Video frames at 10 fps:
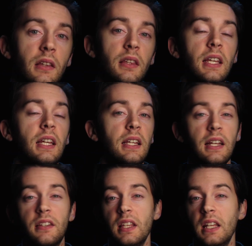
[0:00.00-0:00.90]
The
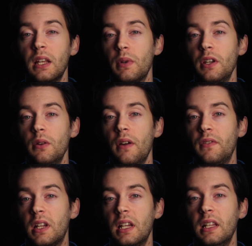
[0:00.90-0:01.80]
next thing I want to do
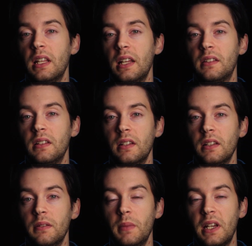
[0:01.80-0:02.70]
after getting that
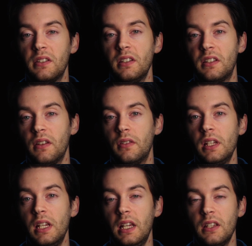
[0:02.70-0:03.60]
Mega 6
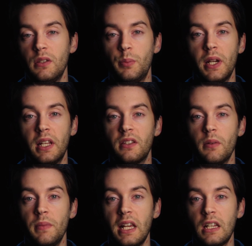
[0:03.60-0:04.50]
FC is bring in
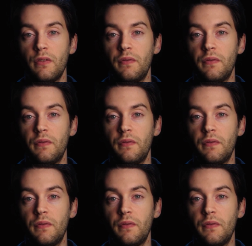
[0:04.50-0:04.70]
some negative